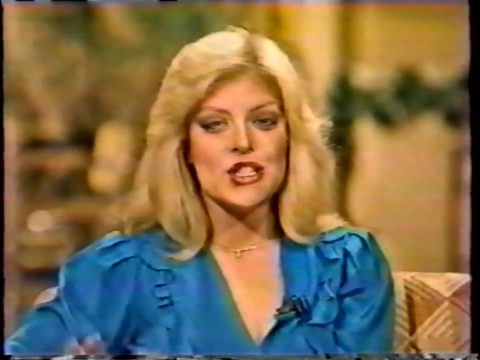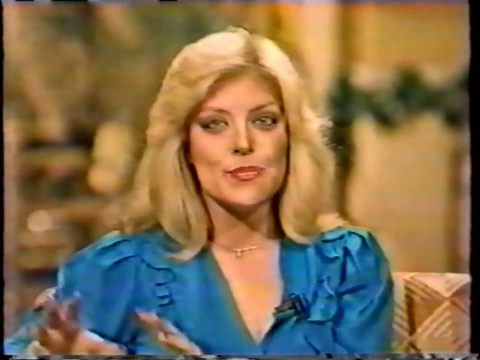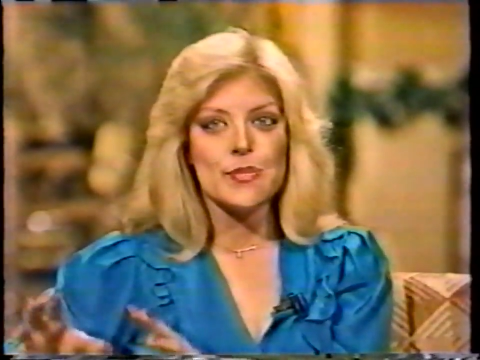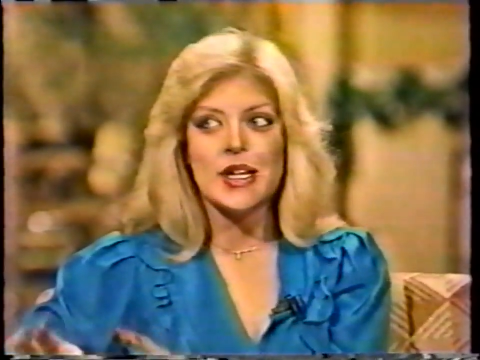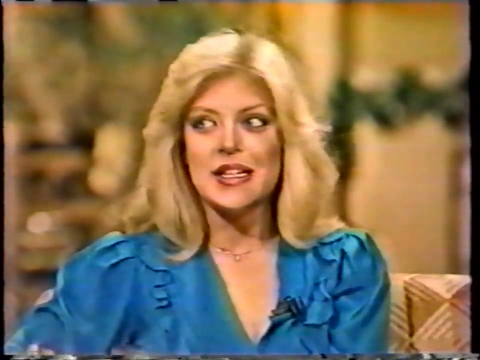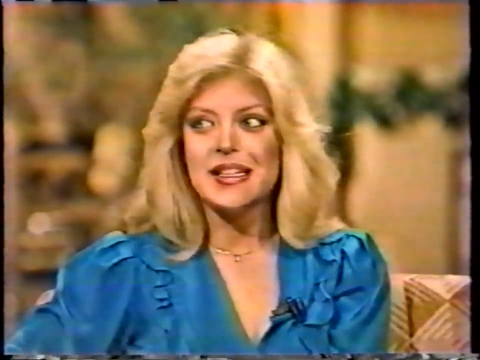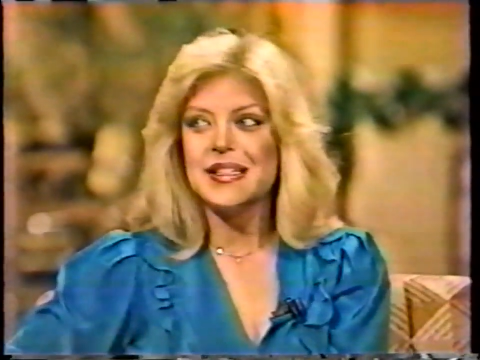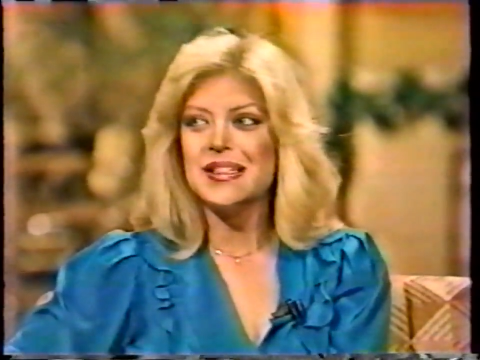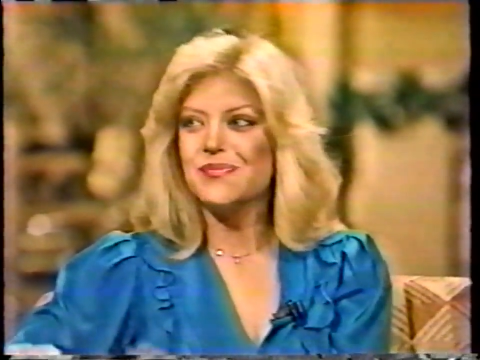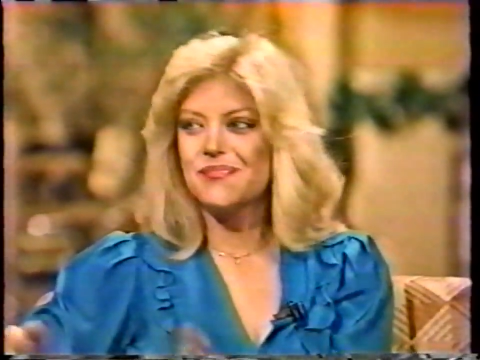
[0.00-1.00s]

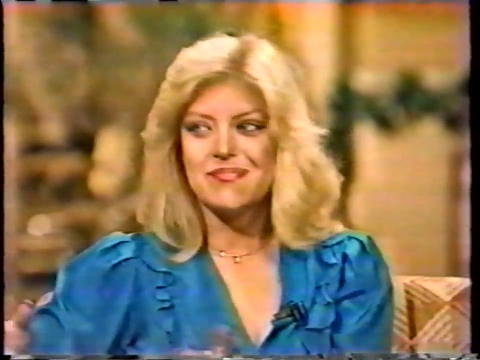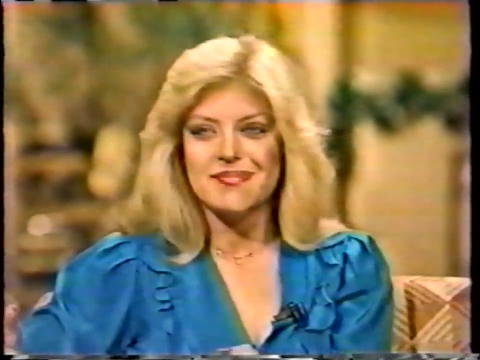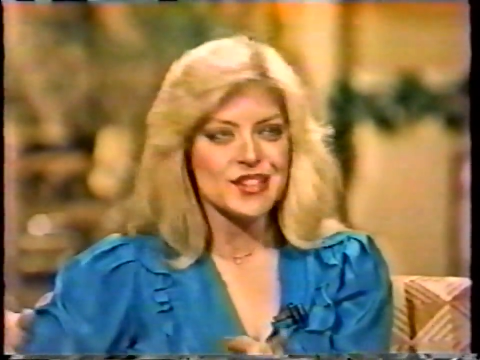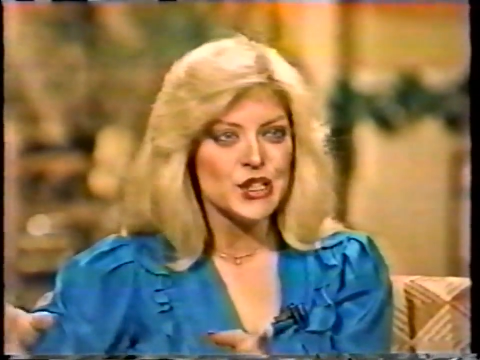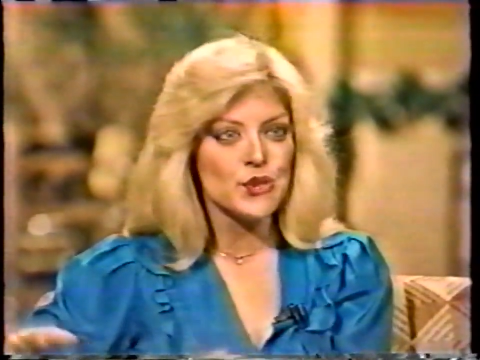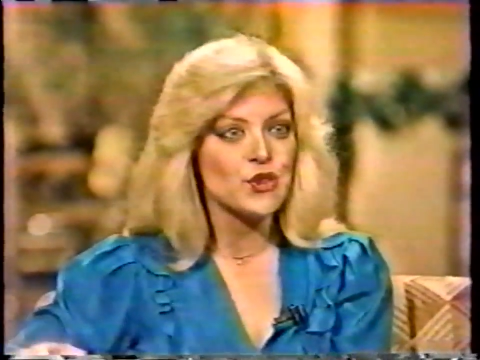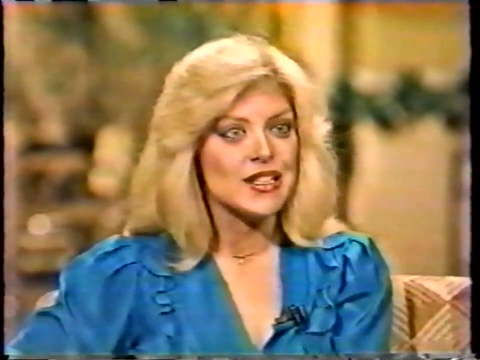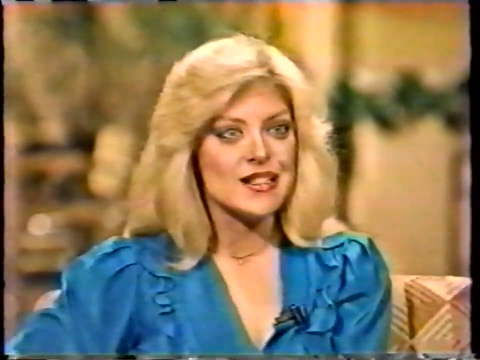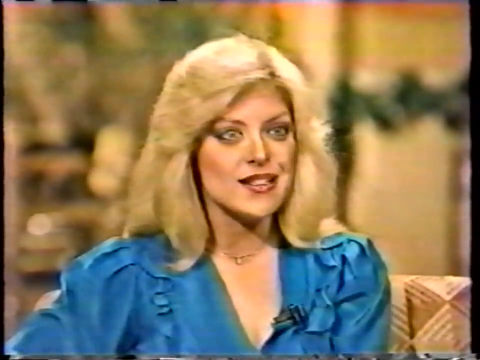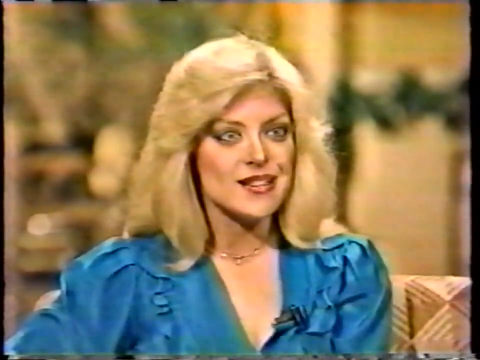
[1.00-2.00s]
muddy
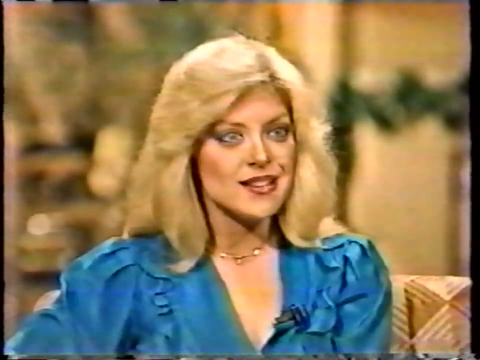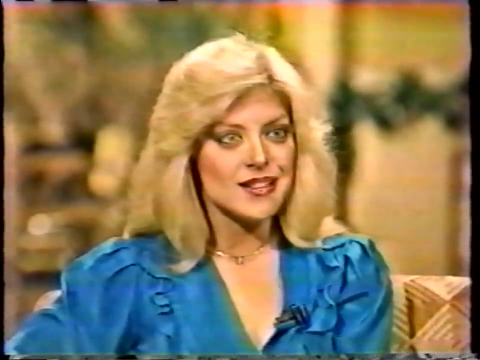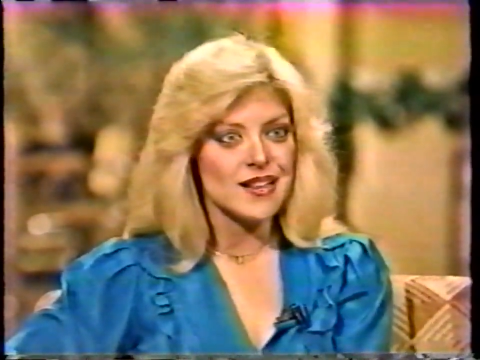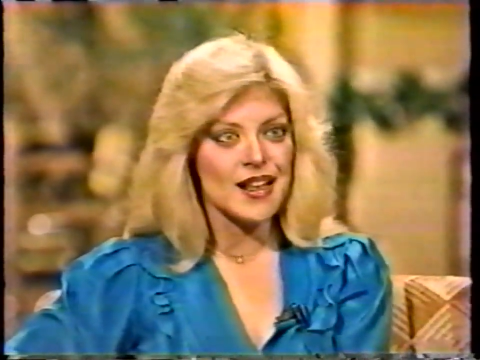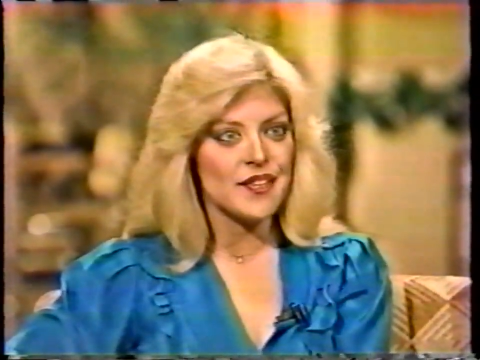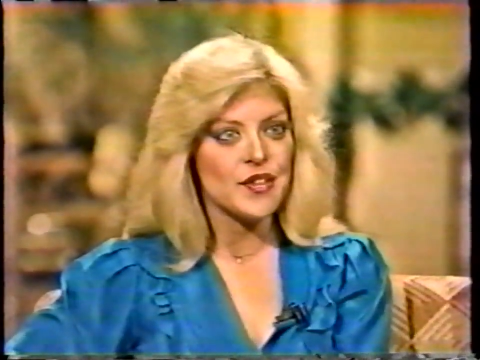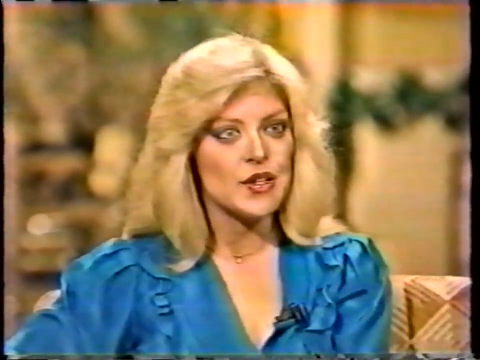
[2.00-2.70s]
units and they're in